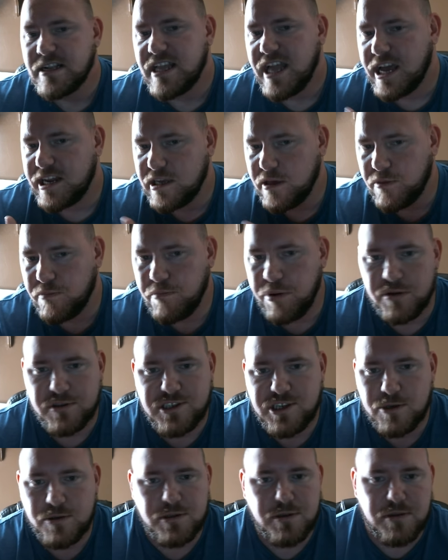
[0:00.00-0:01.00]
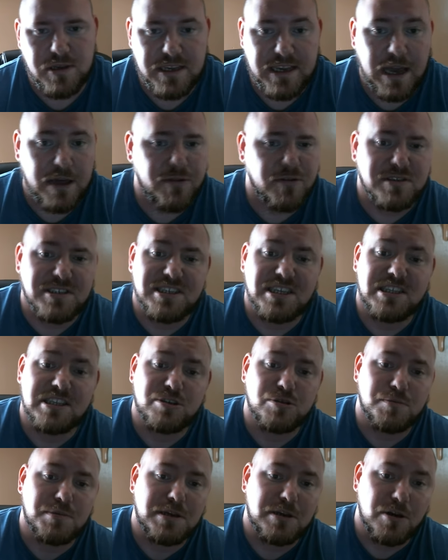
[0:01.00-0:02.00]
and he put two and two together and said this
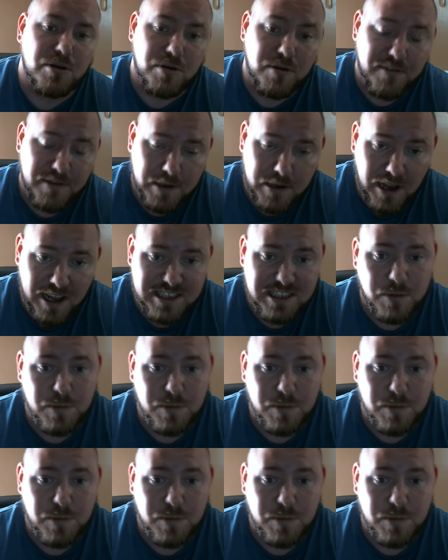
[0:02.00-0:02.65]
would be good for Guts,